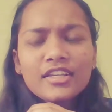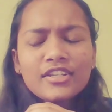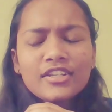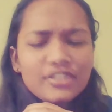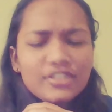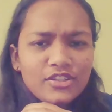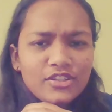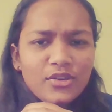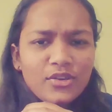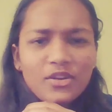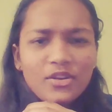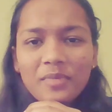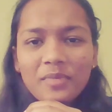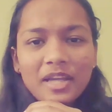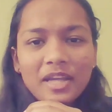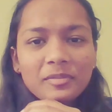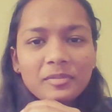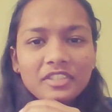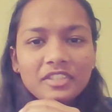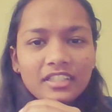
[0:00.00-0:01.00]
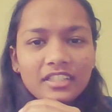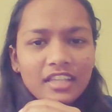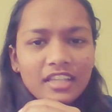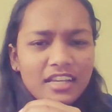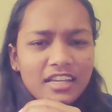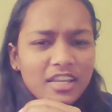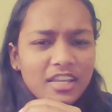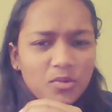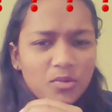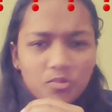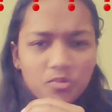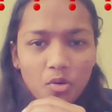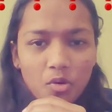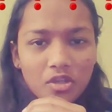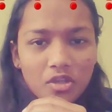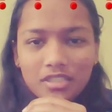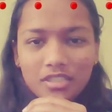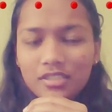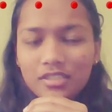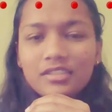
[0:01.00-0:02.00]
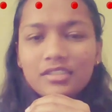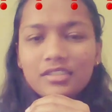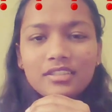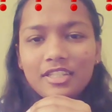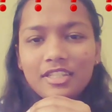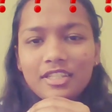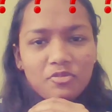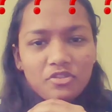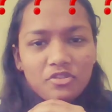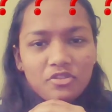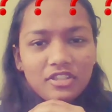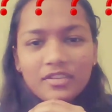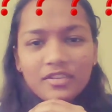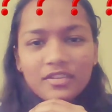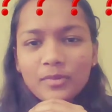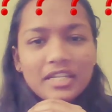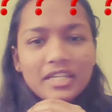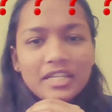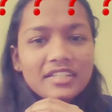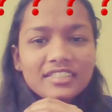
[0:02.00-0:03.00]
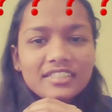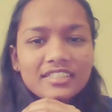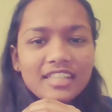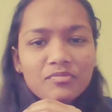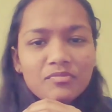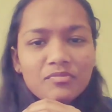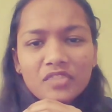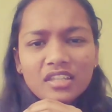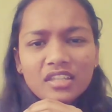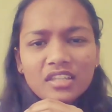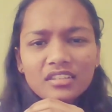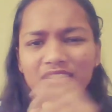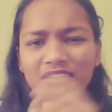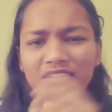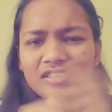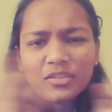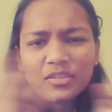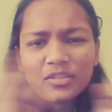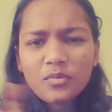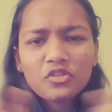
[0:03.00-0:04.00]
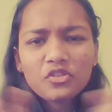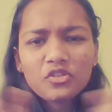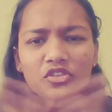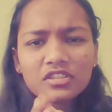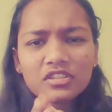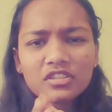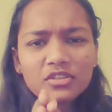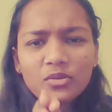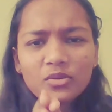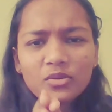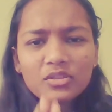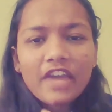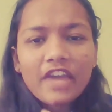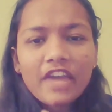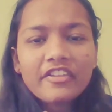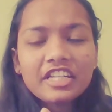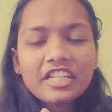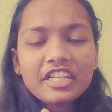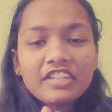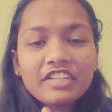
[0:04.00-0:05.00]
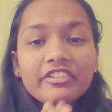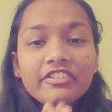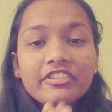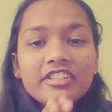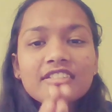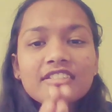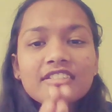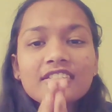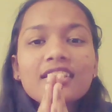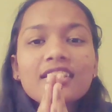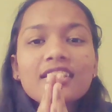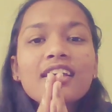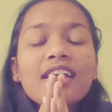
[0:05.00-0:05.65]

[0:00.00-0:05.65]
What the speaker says: So you might be thinking like what? They both are one and the same thing. They both don't have any difference.